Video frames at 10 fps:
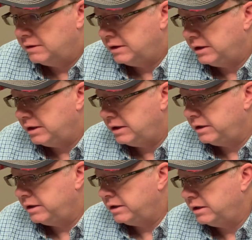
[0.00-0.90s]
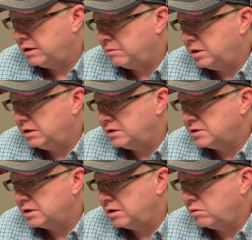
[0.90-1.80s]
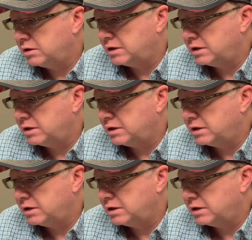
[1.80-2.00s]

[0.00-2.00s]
And let me see what